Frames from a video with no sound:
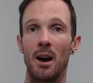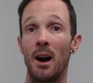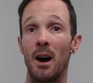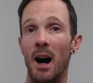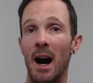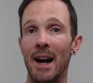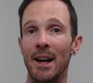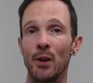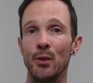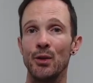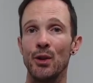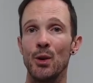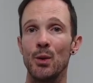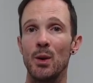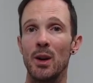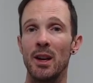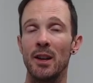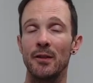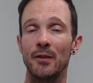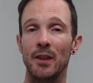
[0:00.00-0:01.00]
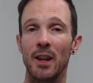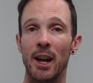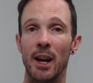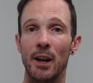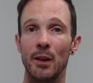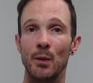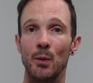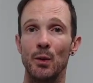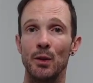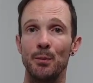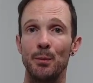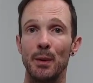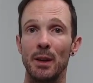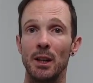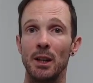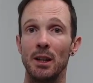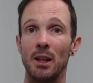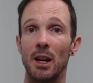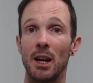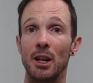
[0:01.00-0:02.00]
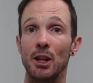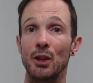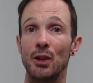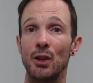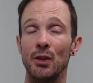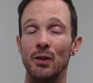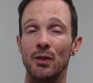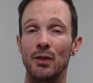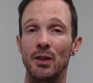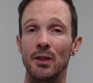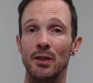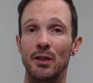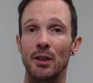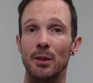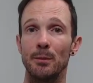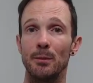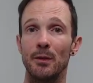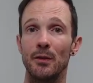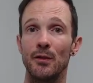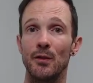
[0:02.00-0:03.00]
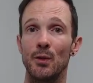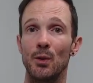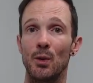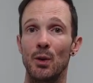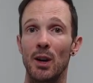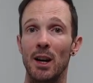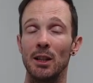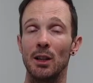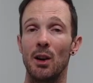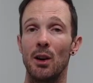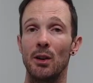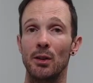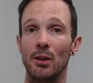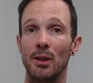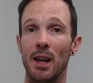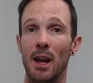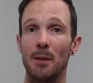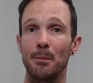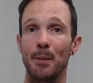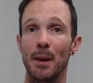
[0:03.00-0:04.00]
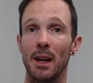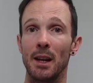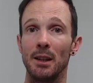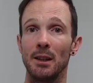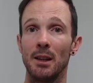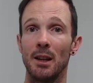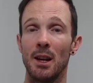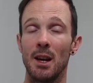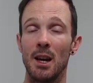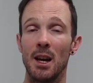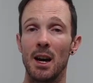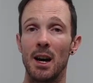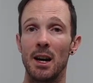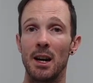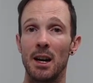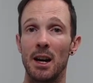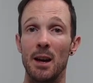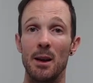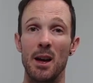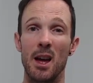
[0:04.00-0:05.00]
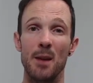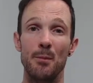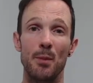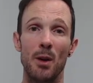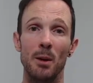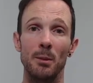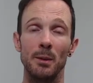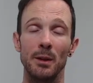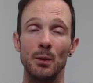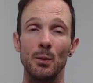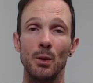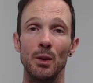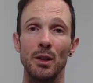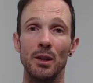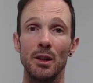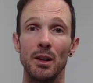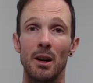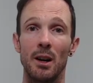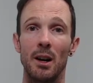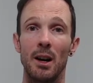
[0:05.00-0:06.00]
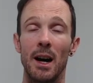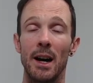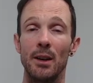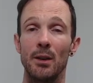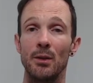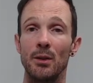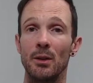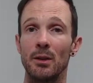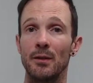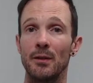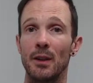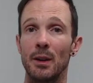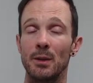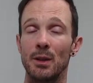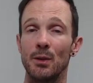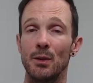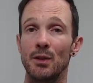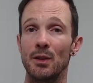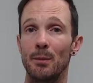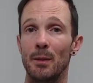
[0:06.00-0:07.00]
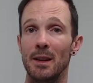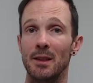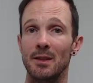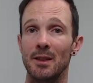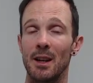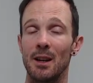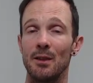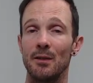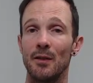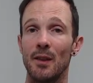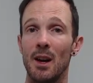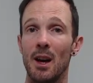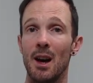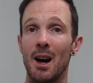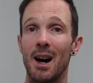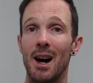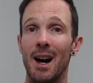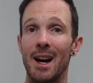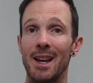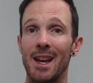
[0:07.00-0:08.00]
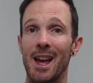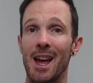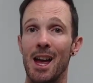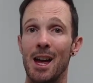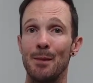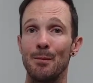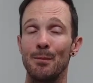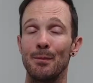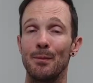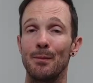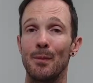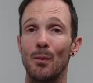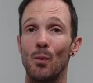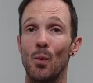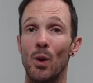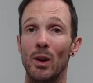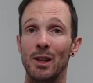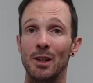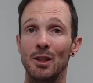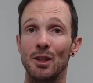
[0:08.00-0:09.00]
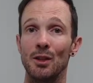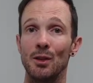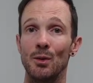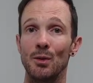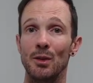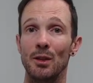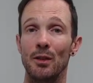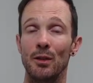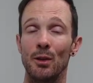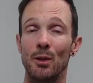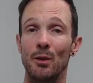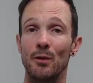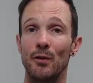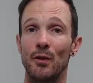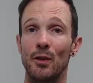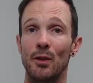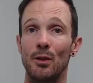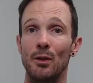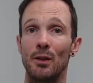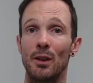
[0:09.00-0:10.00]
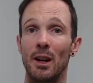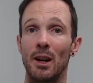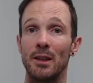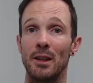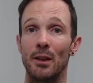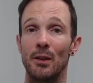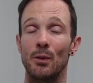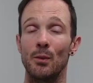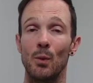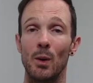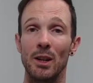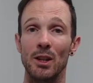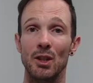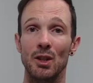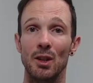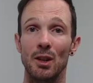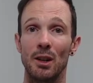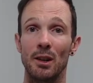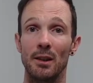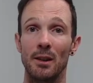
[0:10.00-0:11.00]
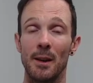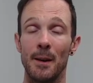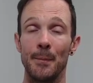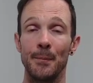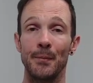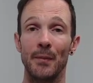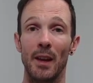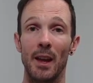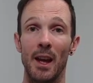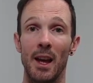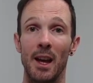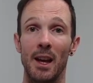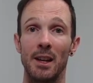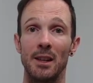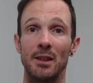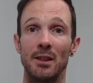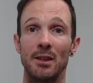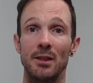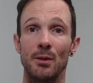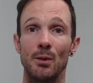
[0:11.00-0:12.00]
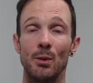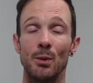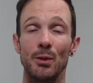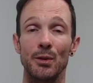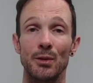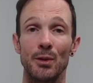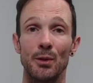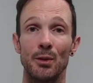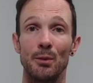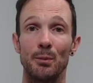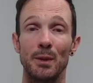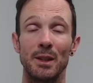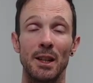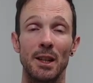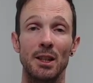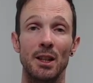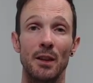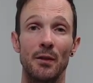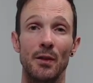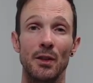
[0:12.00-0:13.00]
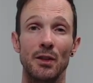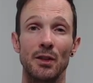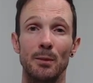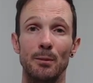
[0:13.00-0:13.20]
I don't know if Cairn would be a good system for a longer campaign. It probably would. I don't know if I would use it myself. I am wanting to use it though for another one shot, and also potentially for some